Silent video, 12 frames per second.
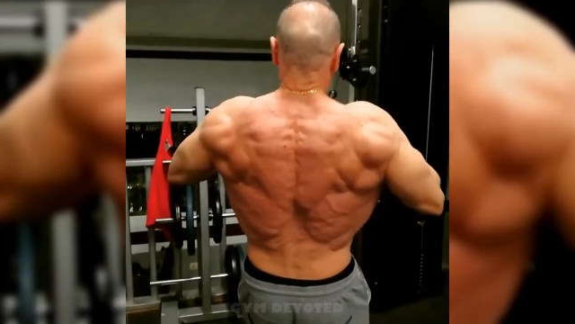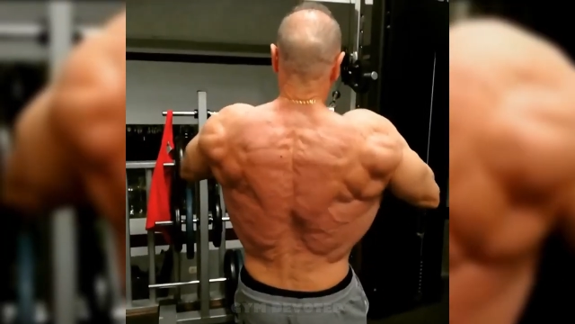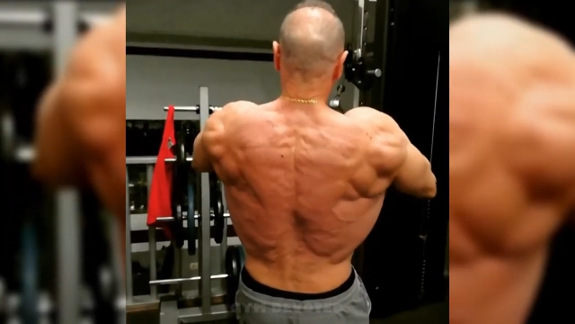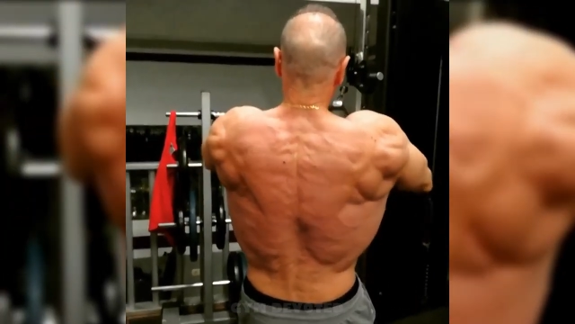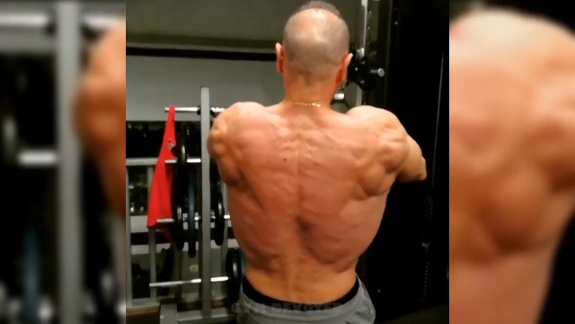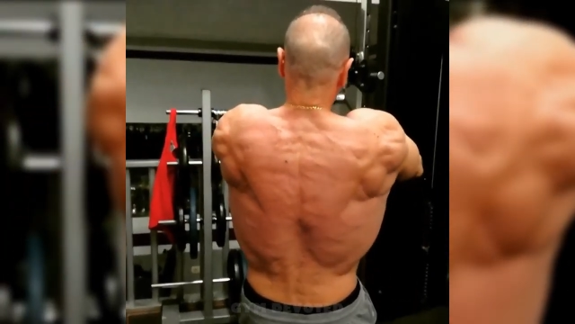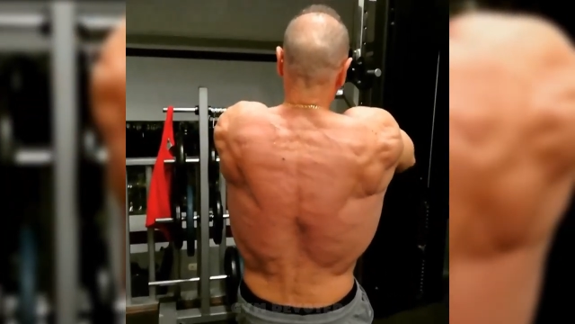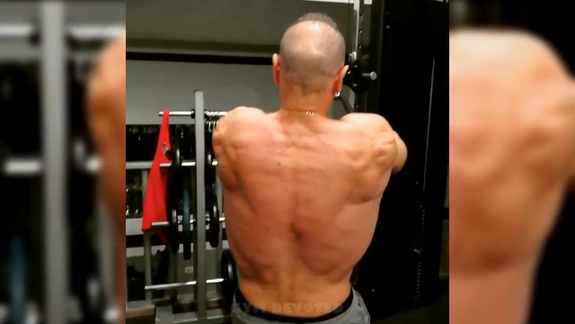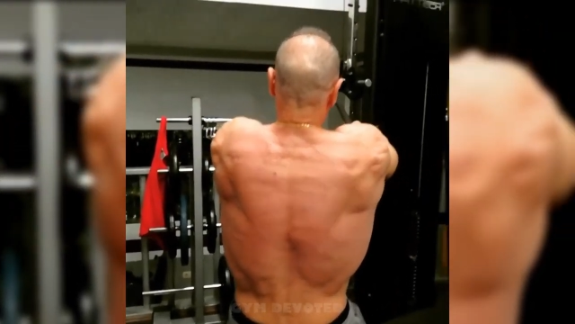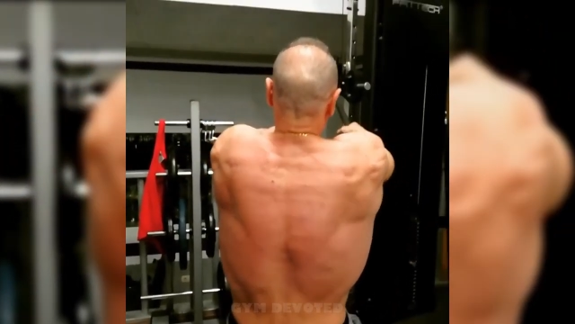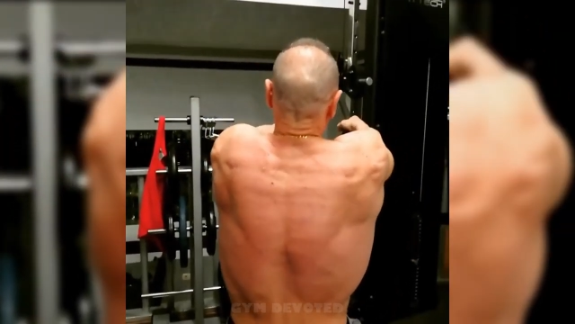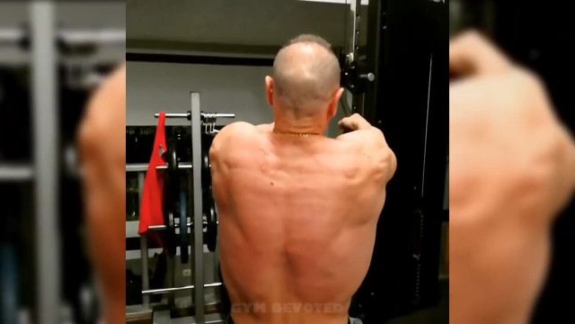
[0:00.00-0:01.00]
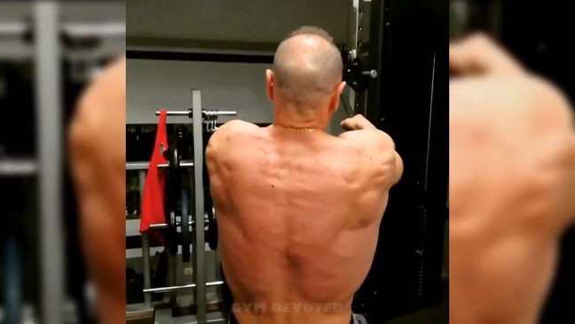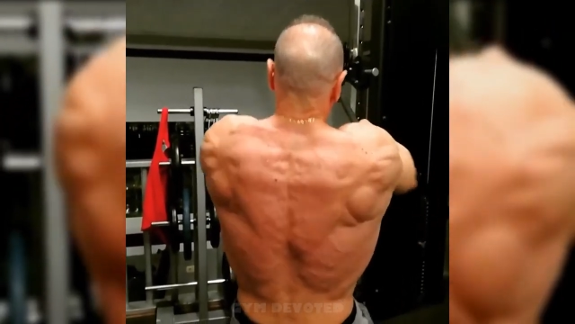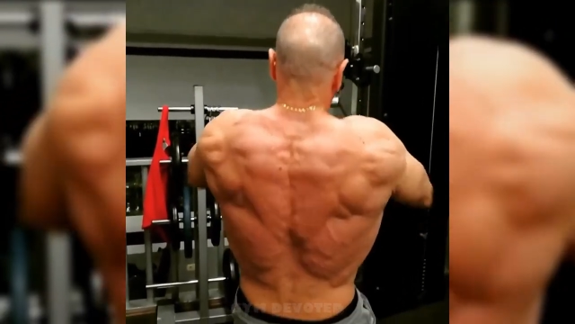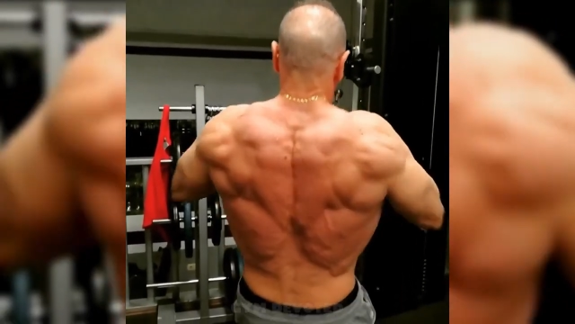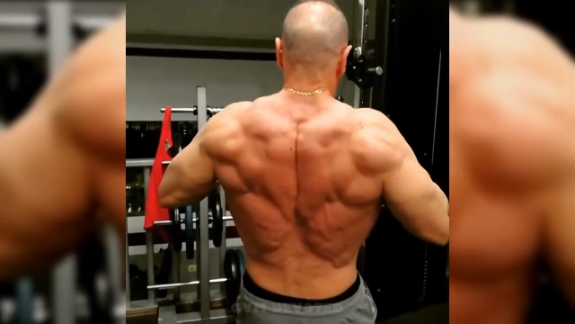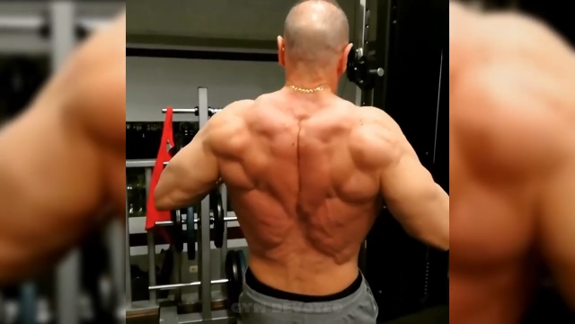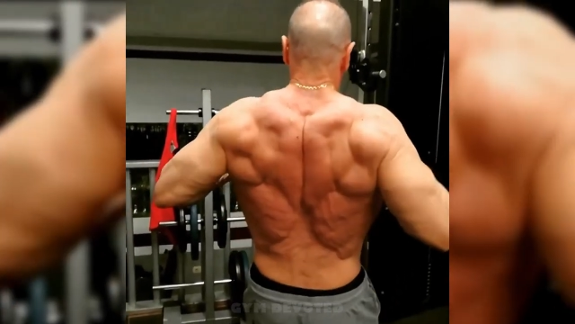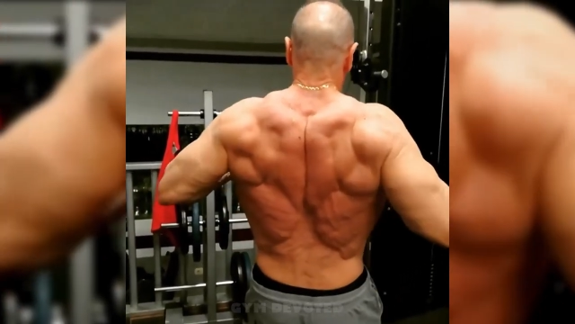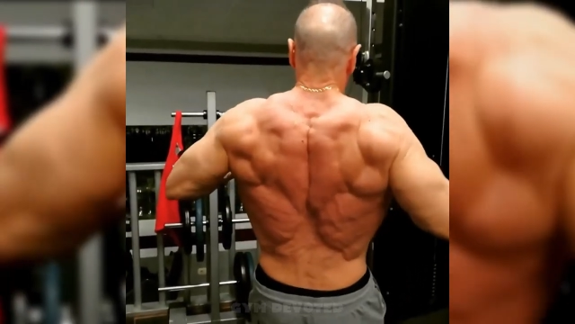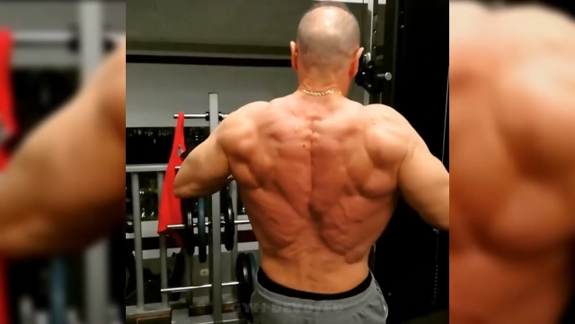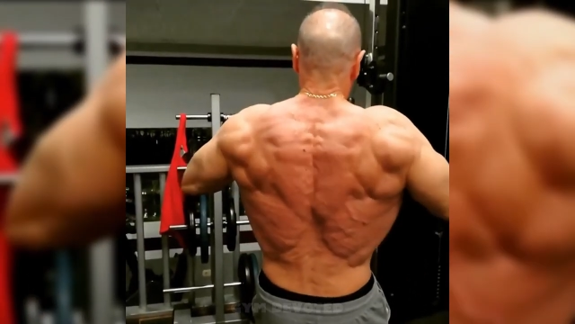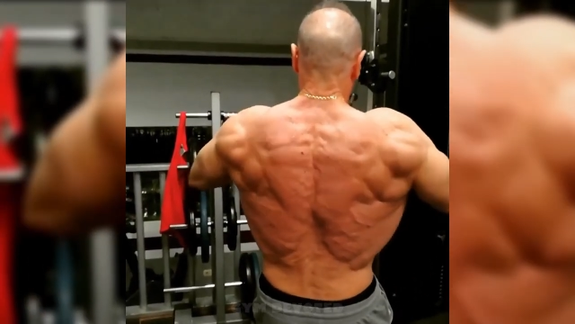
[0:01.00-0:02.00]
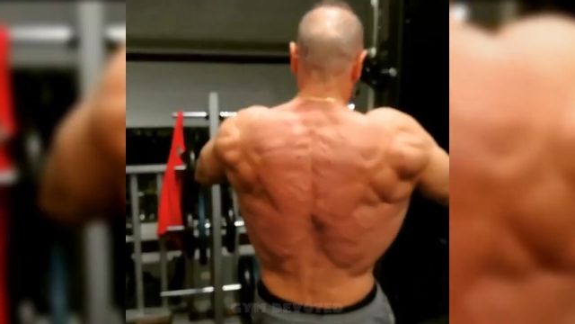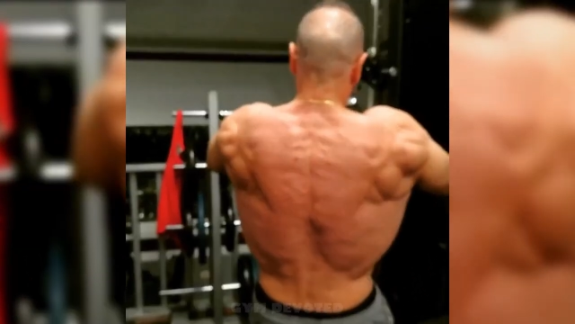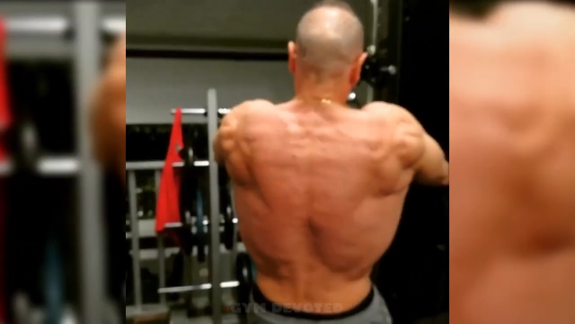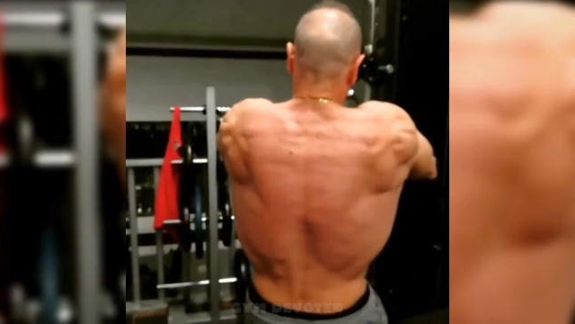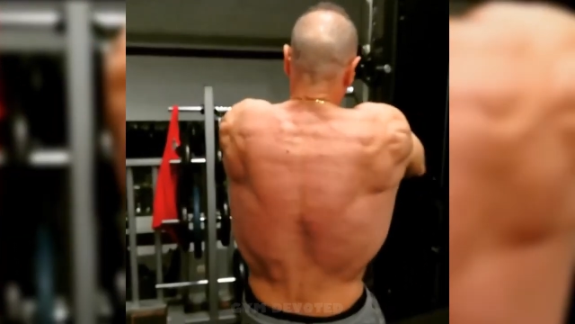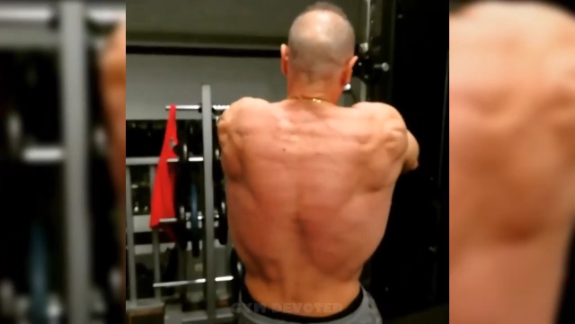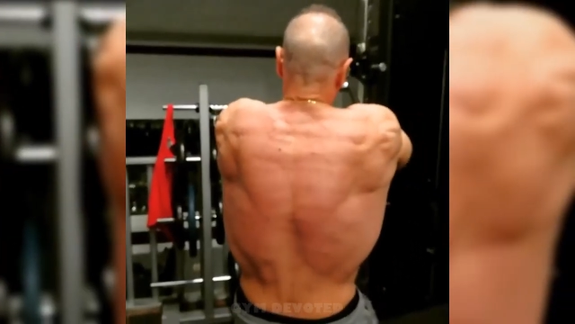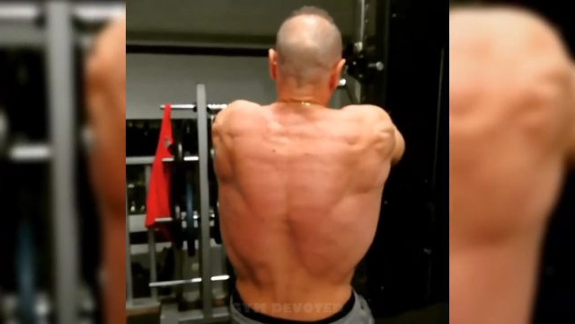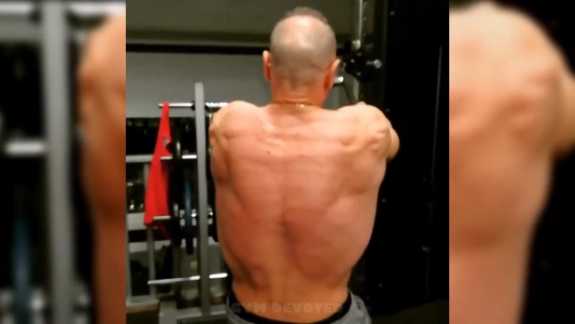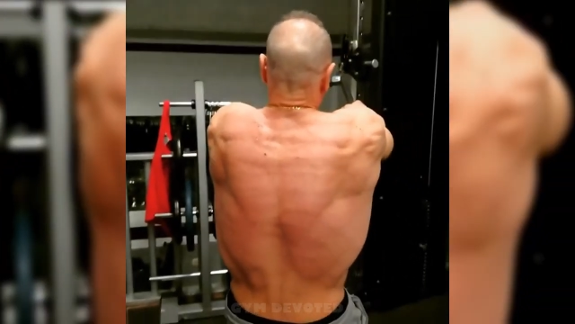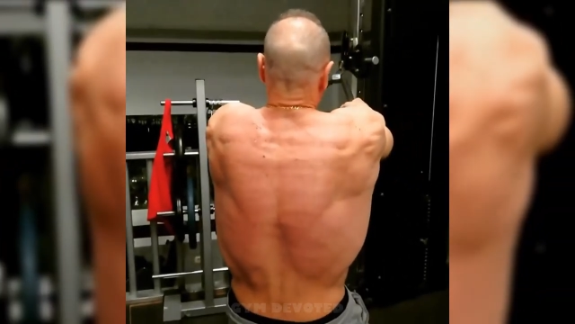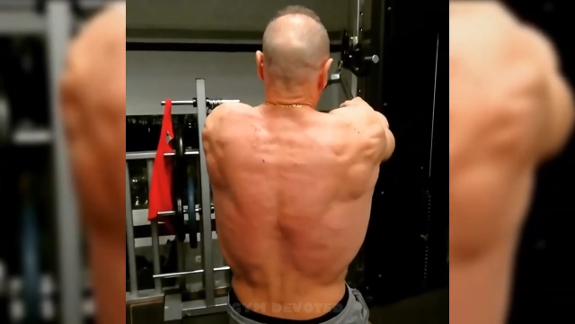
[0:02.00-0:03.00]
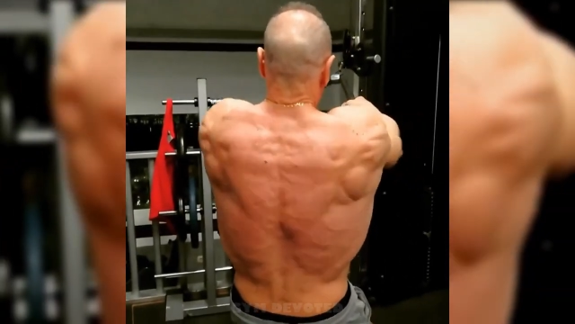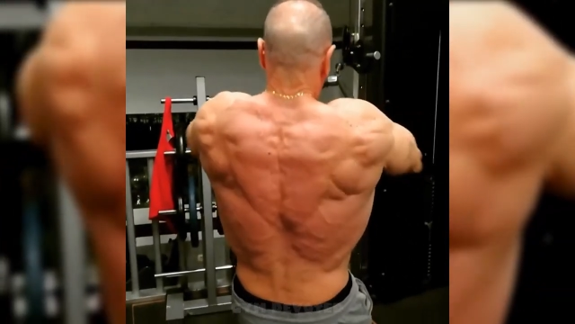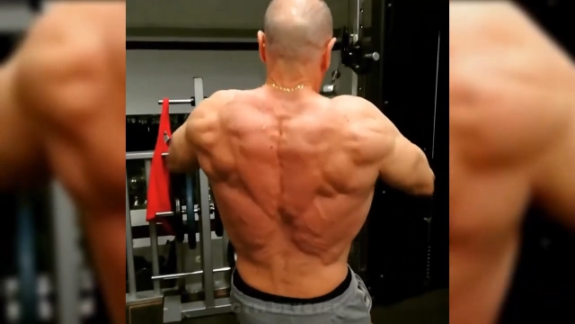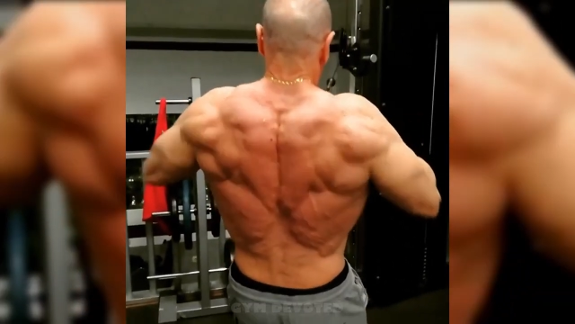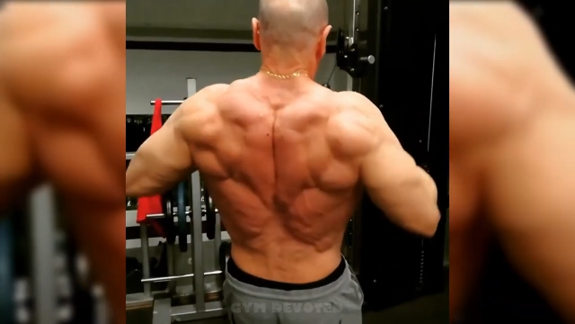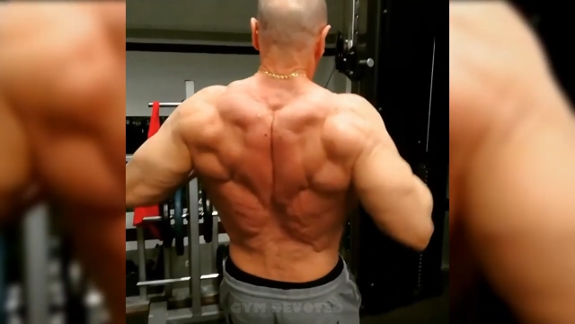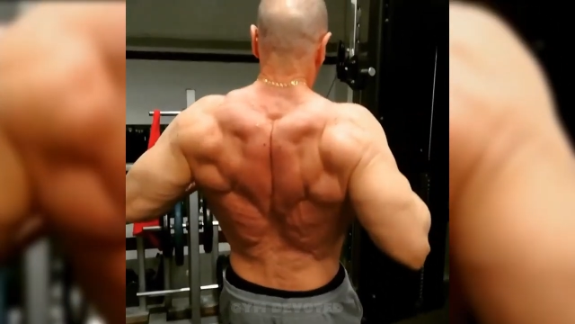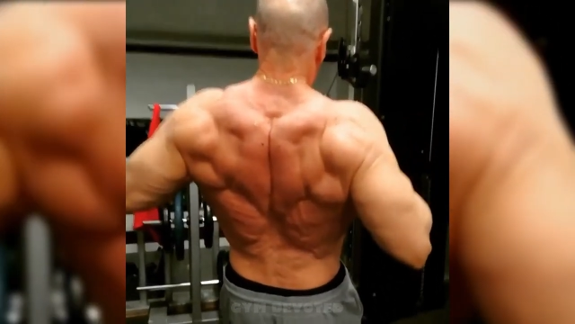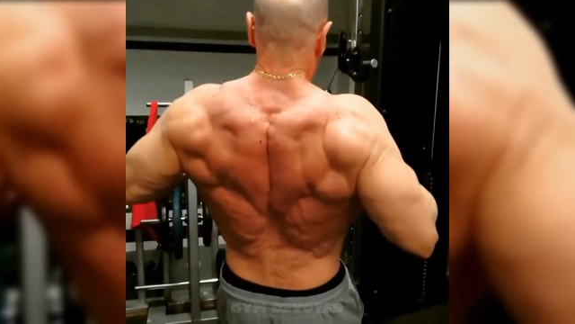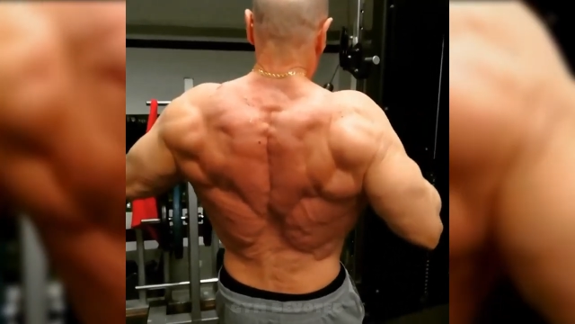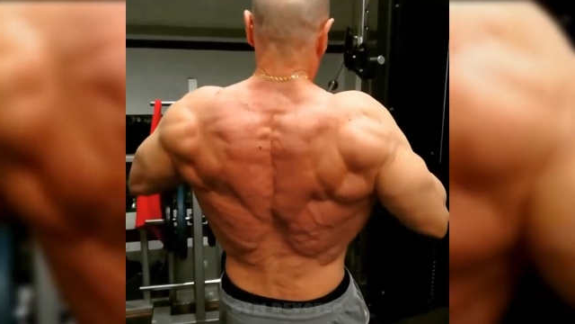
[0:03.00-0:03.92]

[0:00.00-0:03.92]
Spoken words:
No face is visible, so there are no lips to read.